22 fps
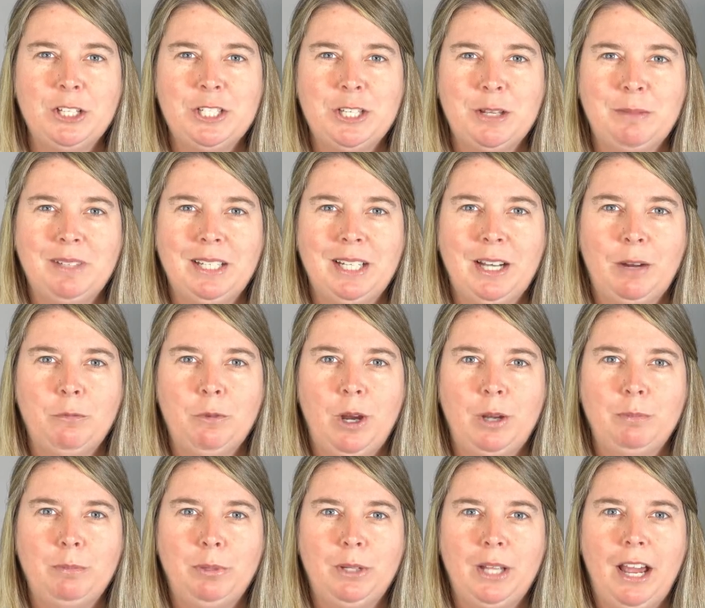something on
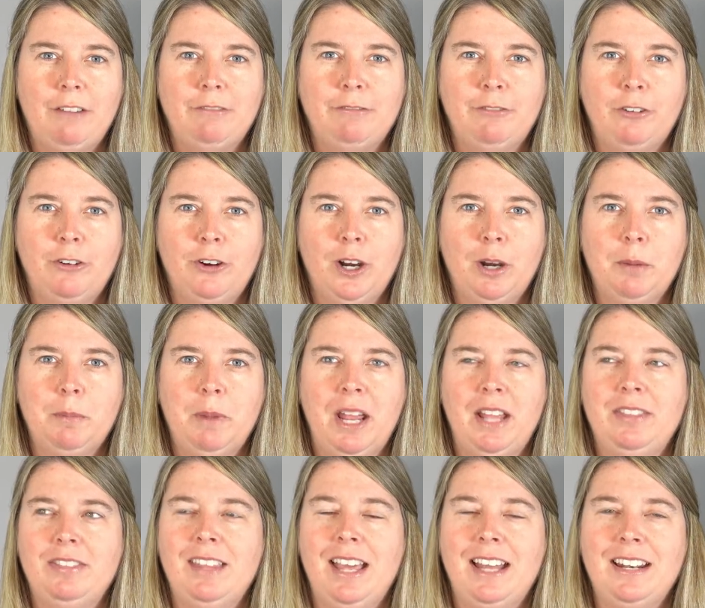one platform
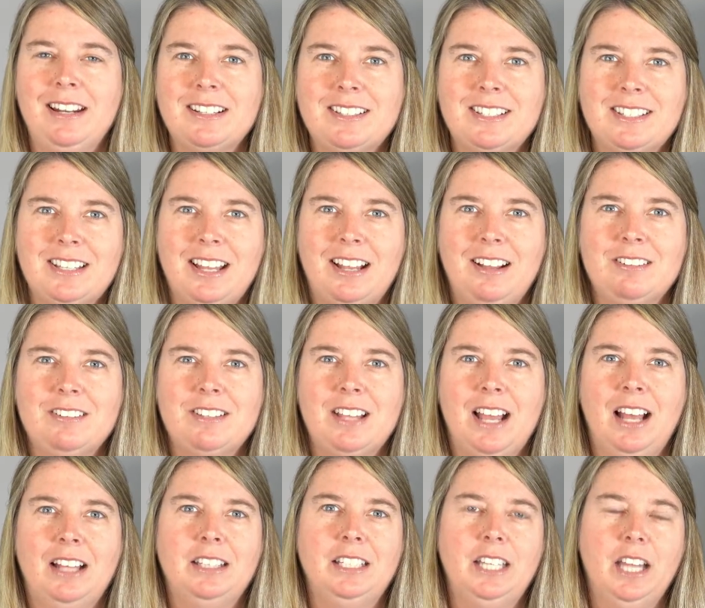and then it sells
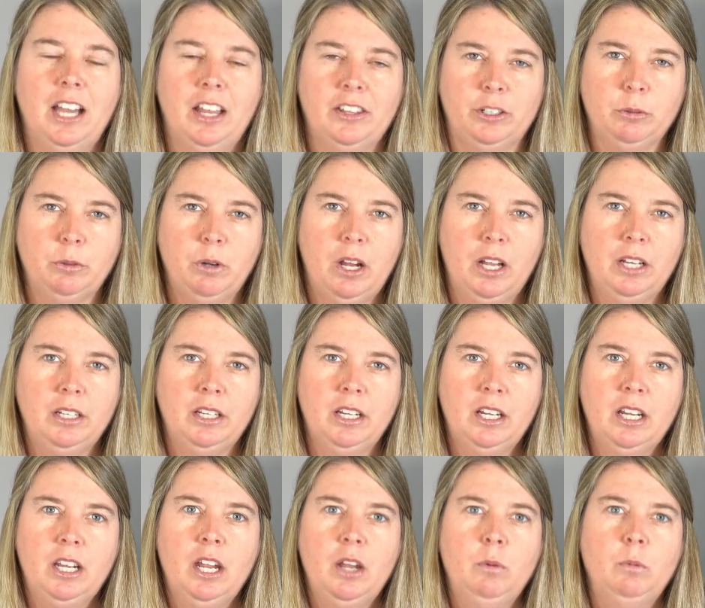on the other one?
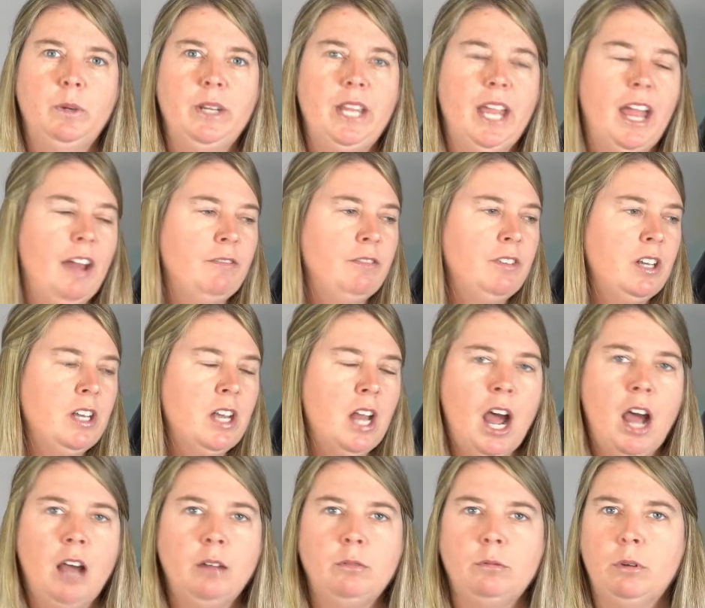We have
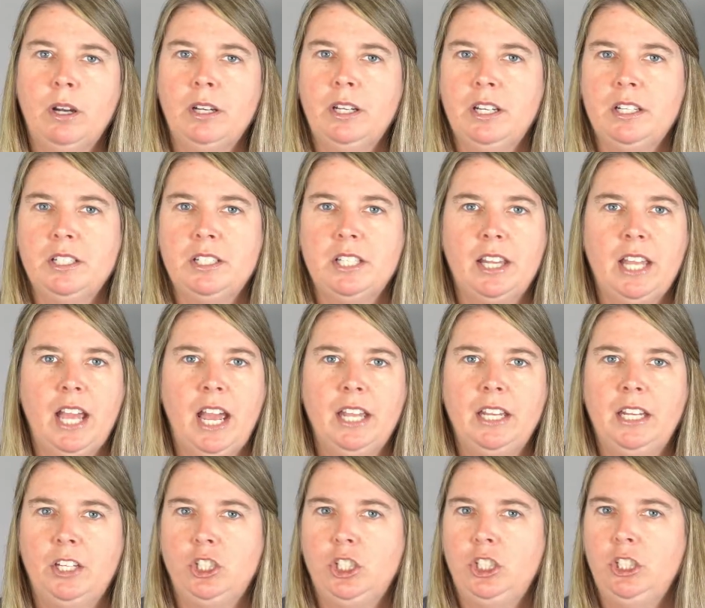not run into that
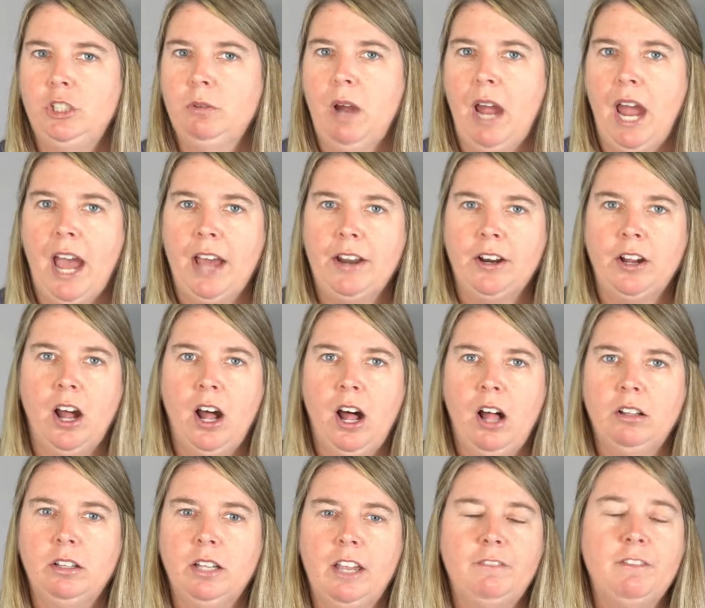issue at
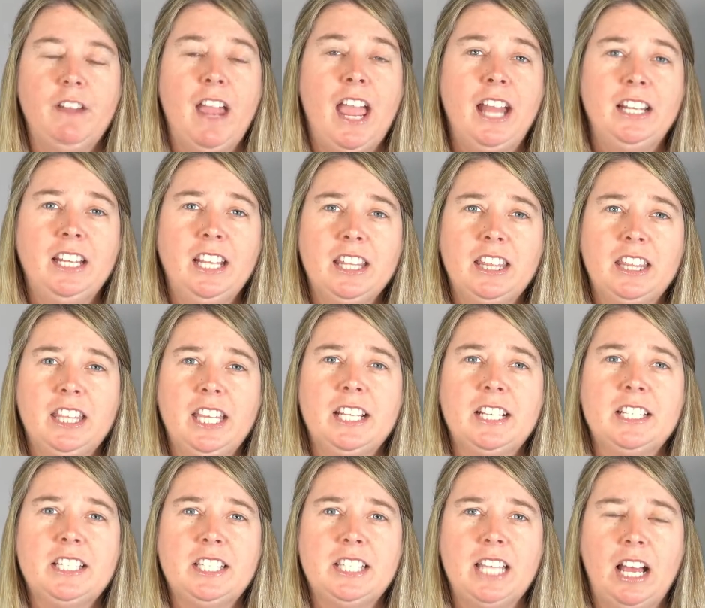all. If
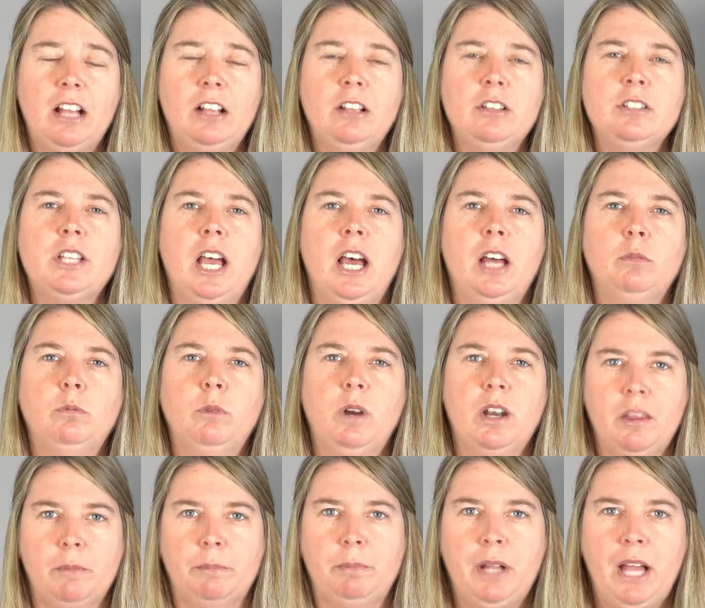anything sells on one
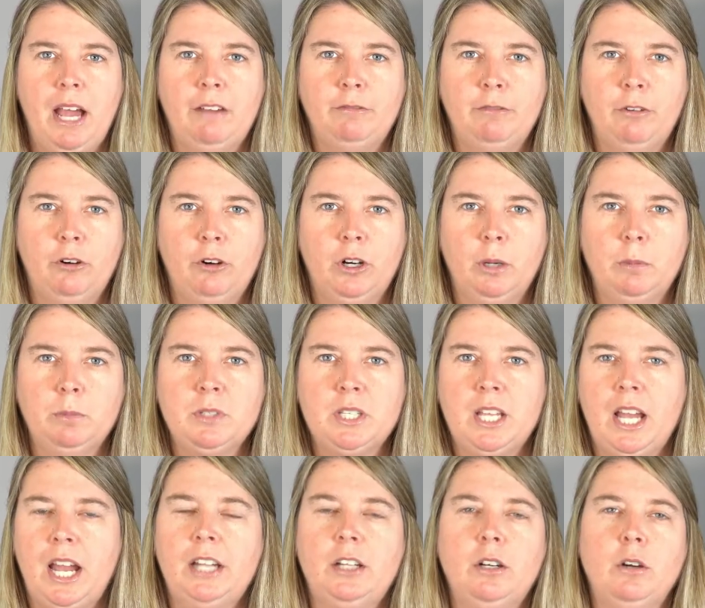of the platforms,
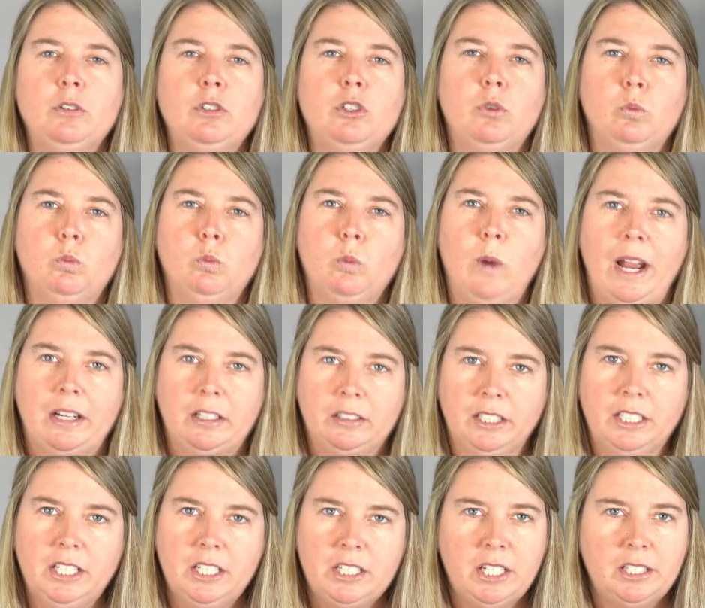I go
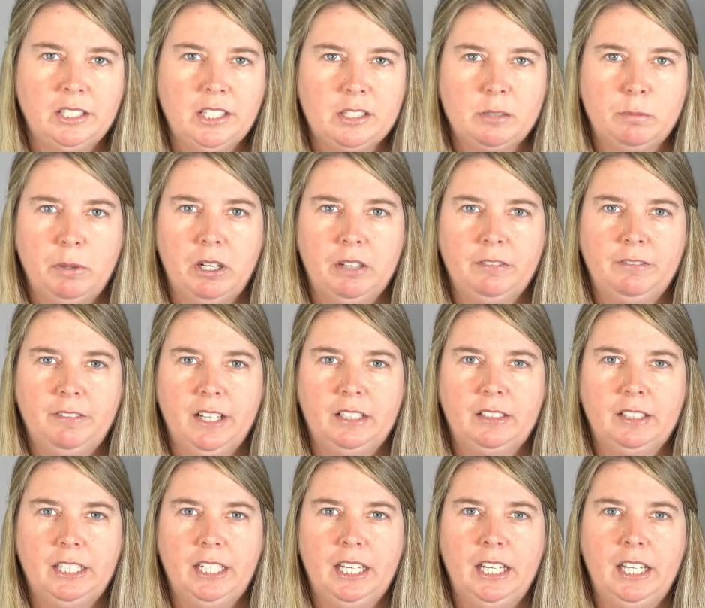directly to List
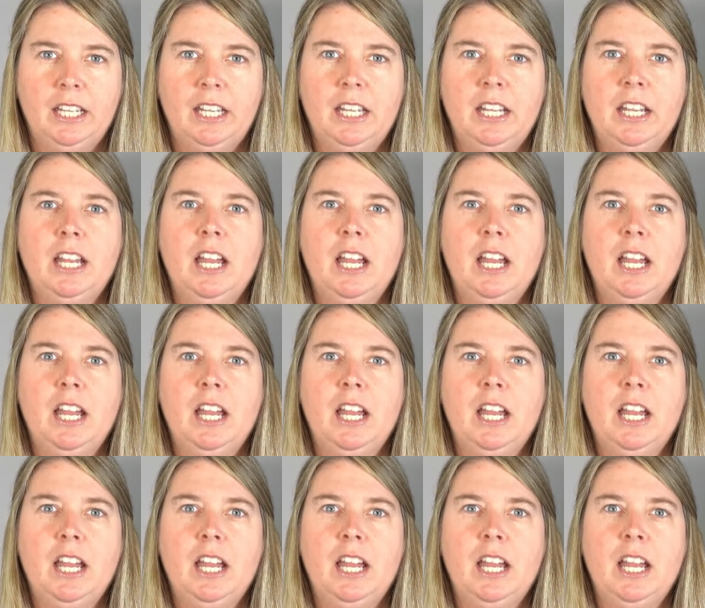Perfectly.